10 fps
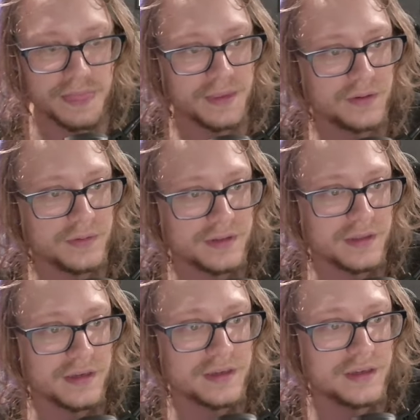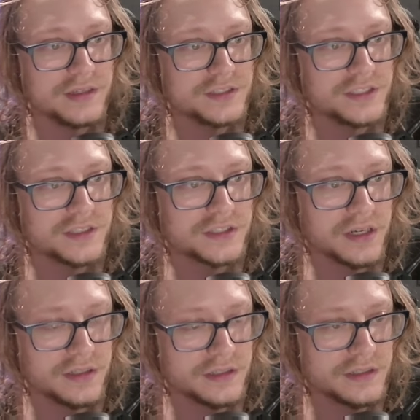where they change
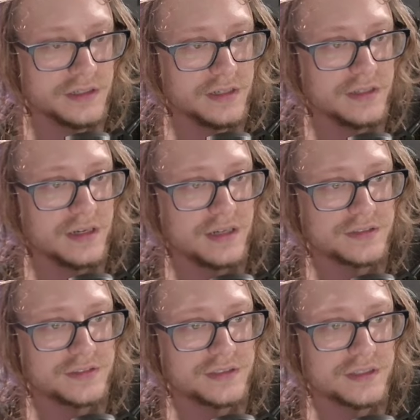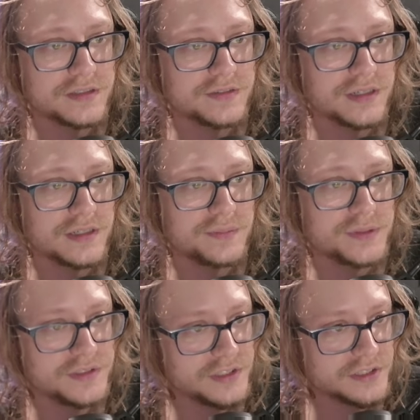color as their
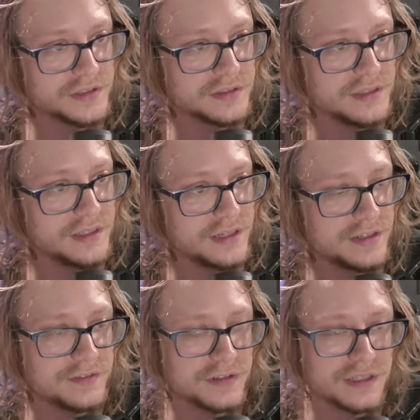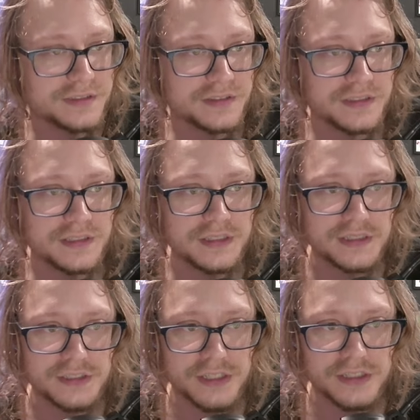position and velocity
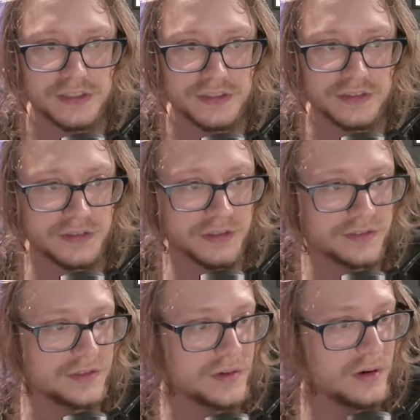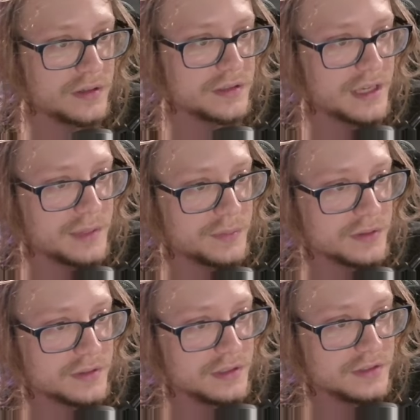changes. They're also all
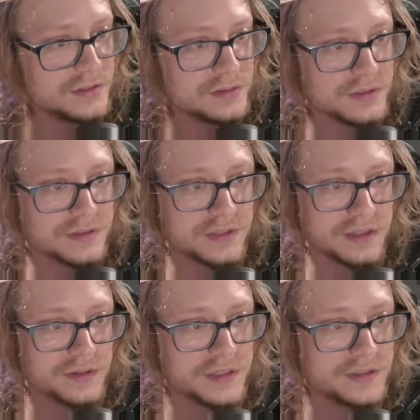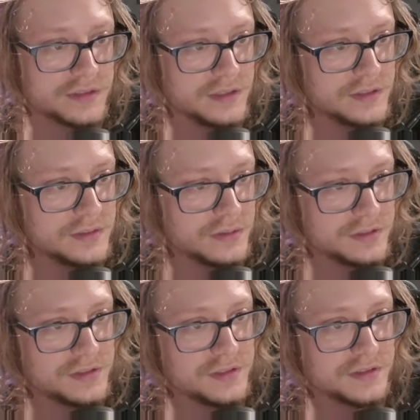able to accelerate towards
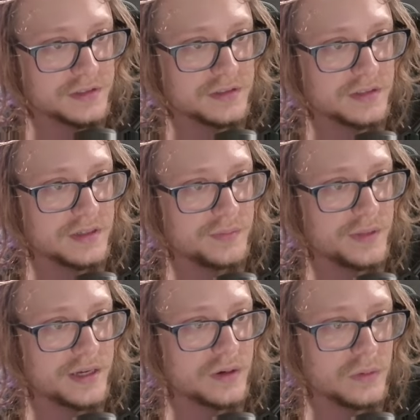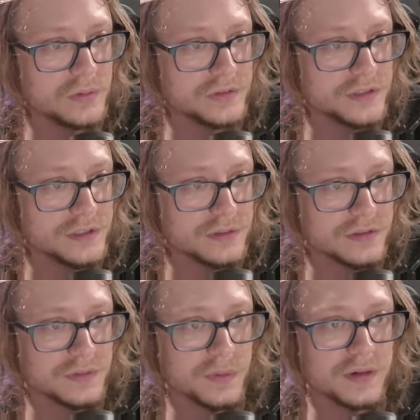these little black holes that you can
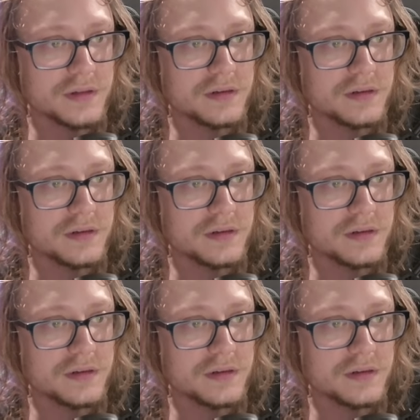spawn